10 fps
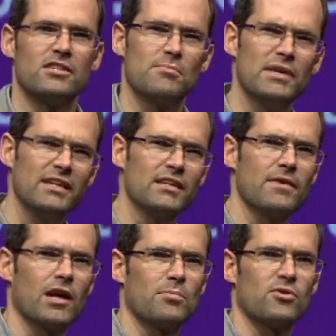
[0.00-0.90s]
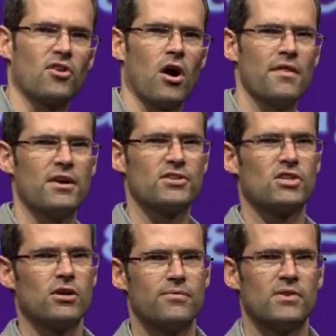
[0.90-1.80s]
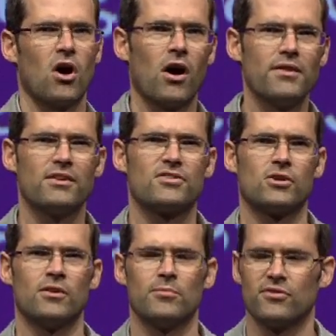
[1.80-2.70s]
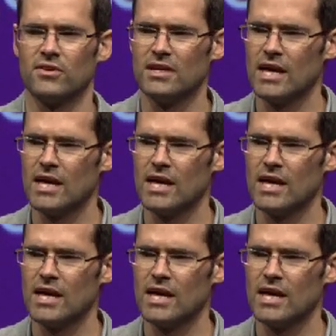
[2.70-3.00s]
to meeting developers on their turf, on their terms,